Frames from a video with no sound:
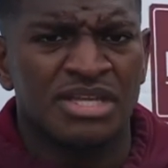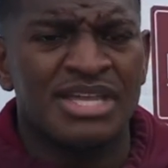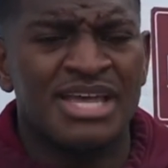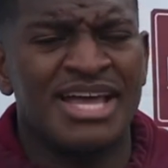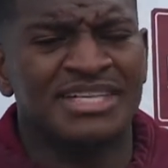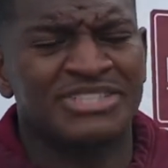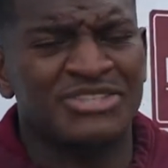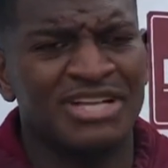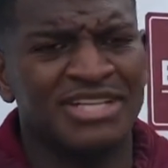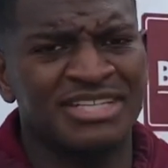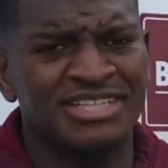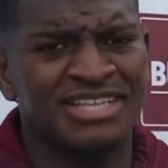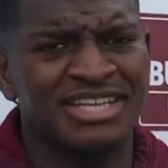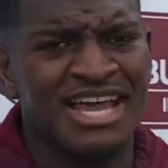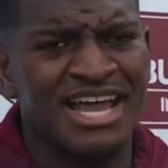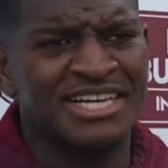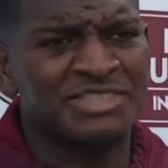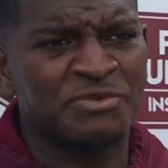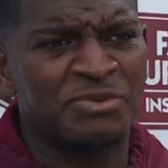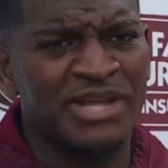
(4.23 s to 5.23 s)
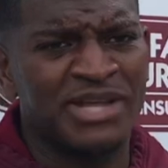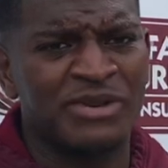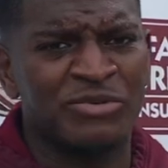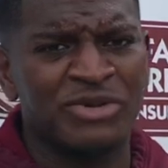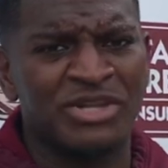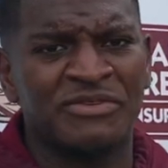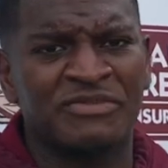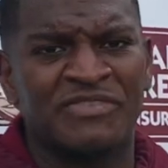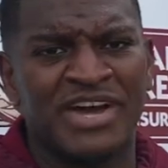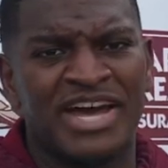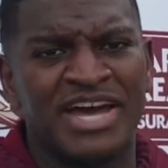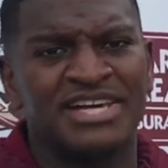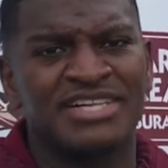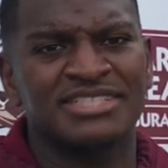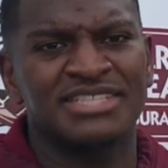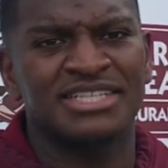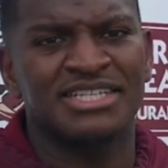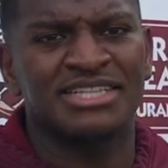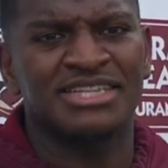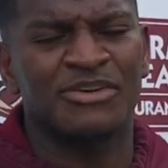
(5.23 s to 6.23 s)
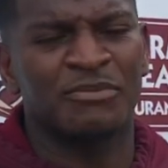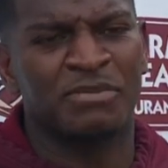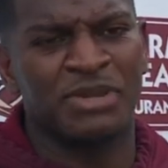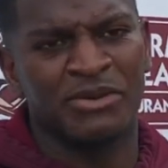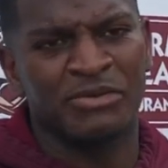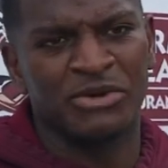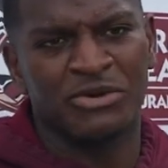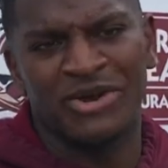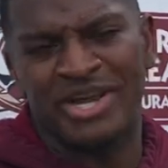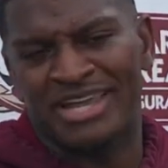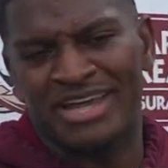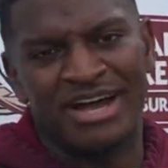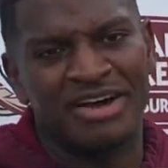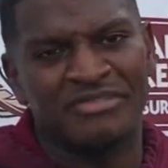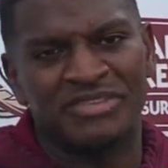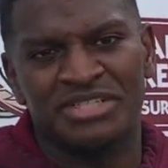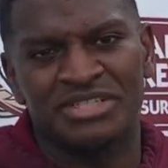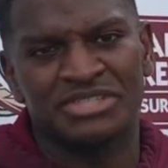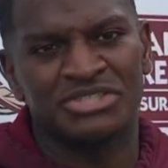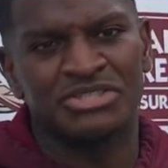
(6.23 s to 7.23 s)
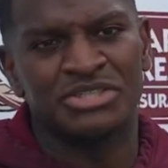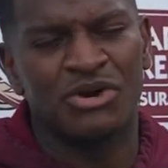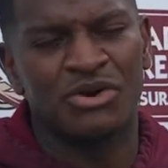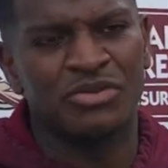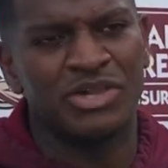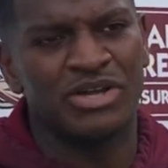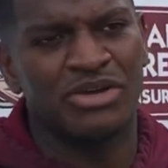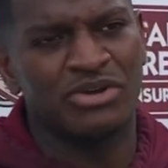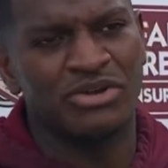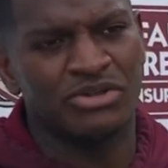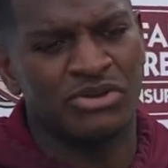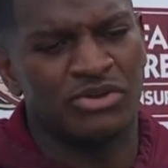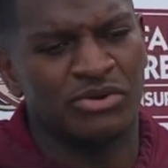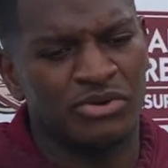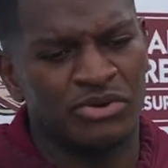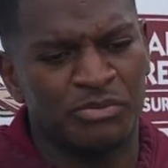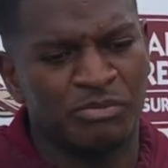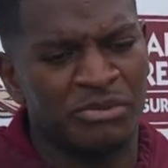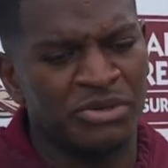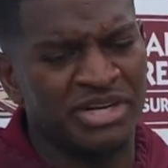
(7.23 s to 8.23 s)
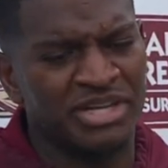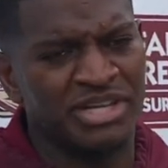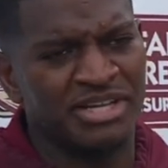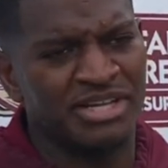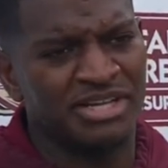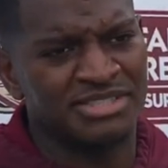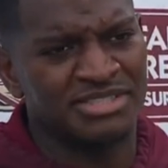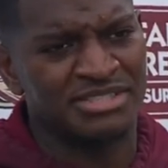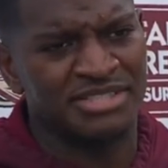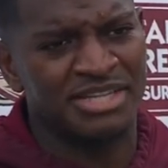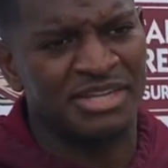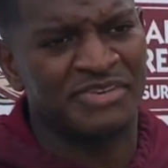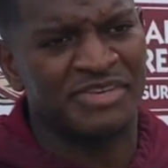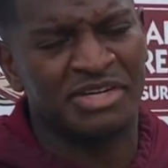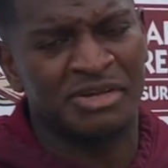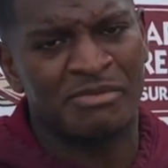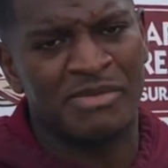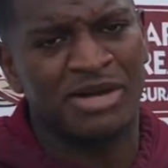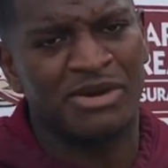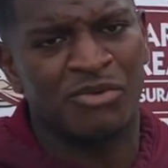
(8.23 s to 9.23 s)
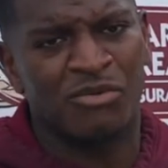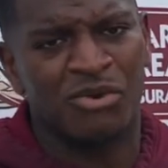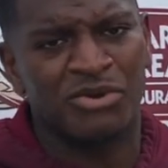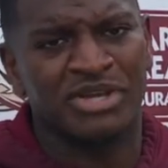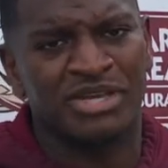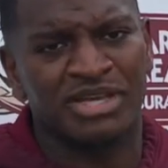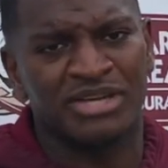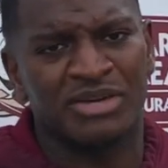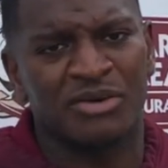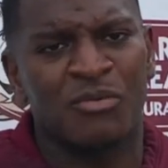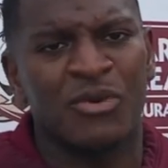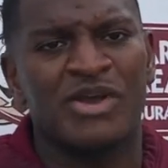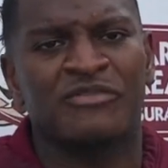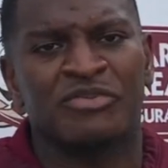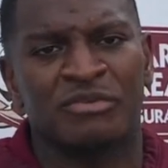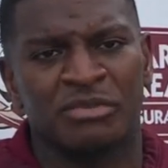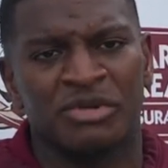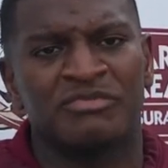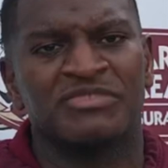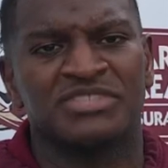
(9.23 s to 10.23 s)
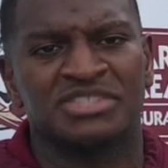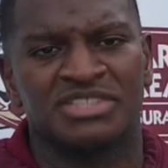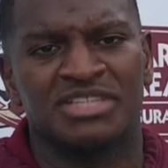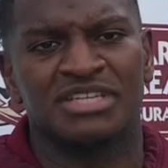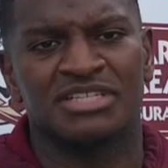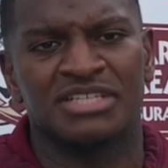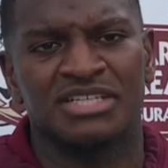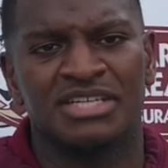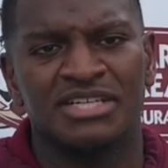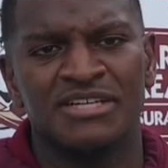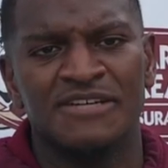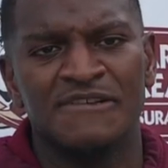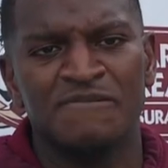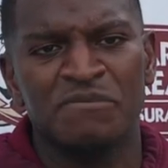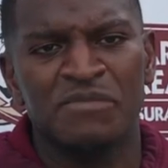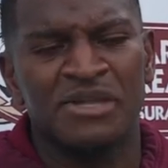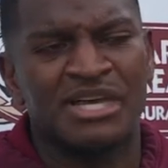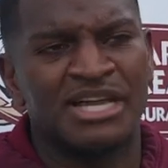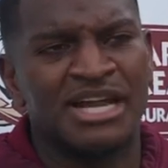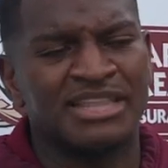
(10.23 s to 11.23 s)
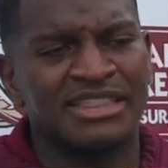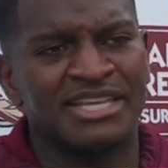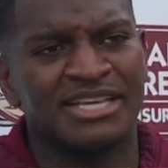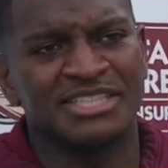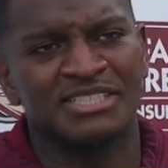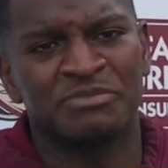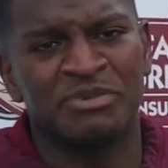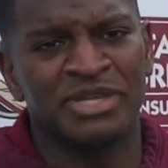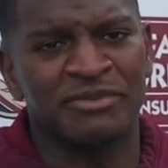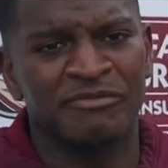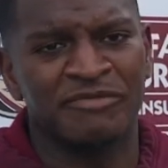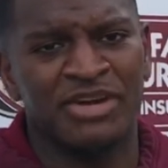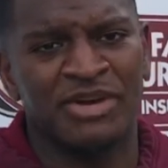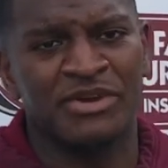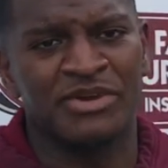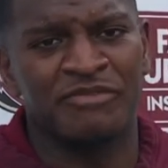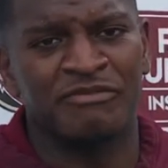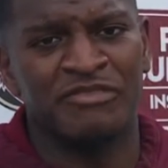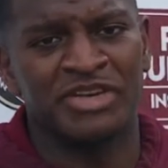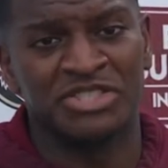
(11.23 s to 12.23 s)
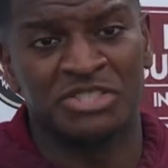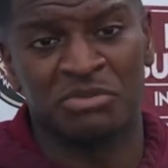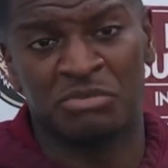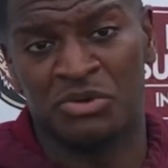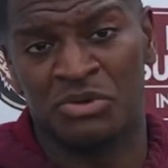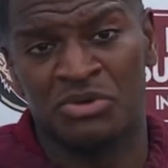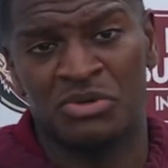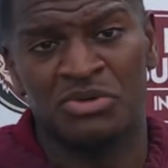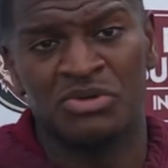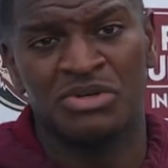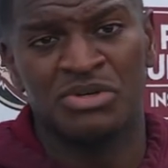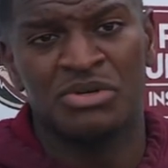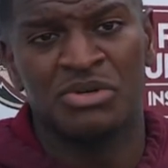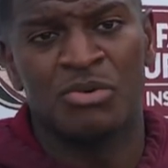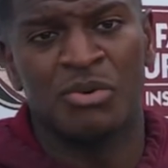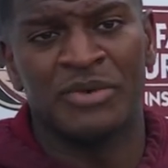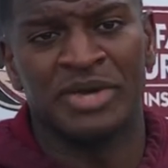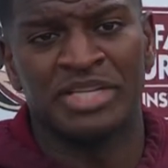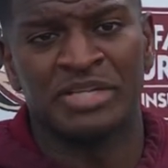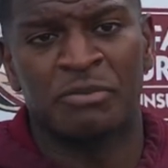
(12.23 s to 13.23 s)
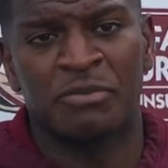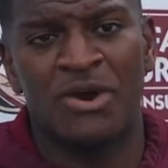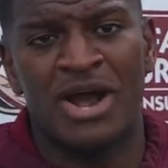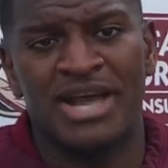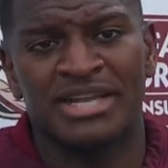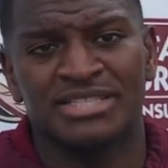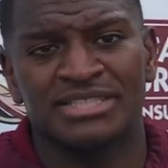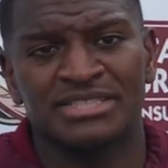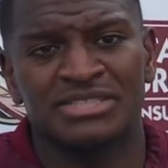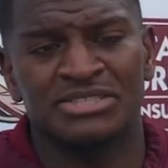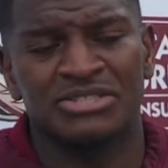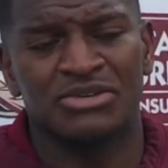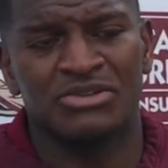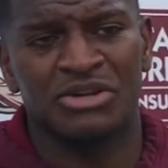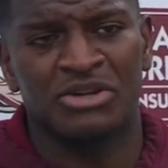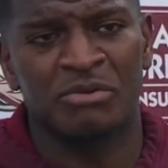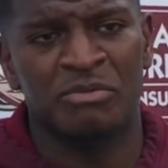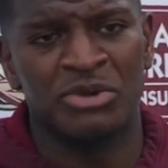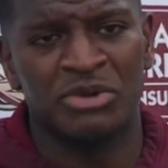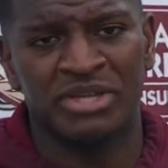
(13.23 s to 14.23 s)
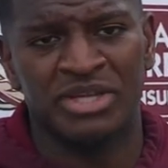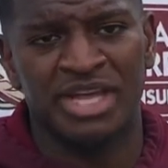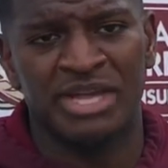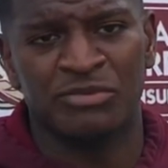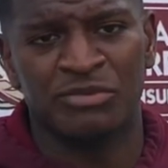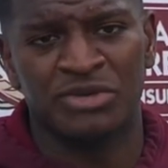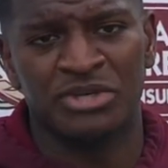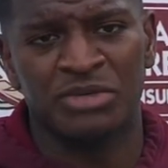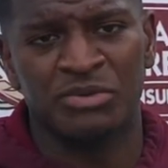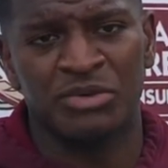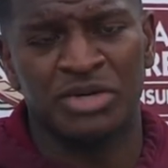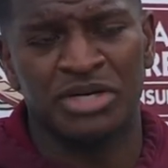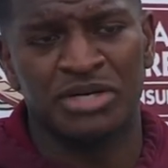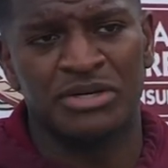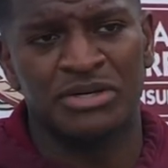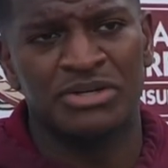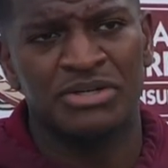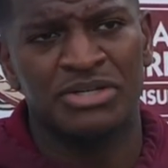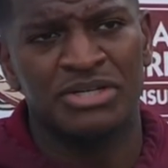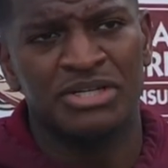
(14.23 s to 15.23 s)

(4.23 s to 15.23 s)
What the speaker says: Yeah, so I think the guys are playing really fast. They're playing with great confidence. You know, they're putting a significant amount of work in away from the facility. And I think it's being very visible when we get to practice. You know, they're communicating really well.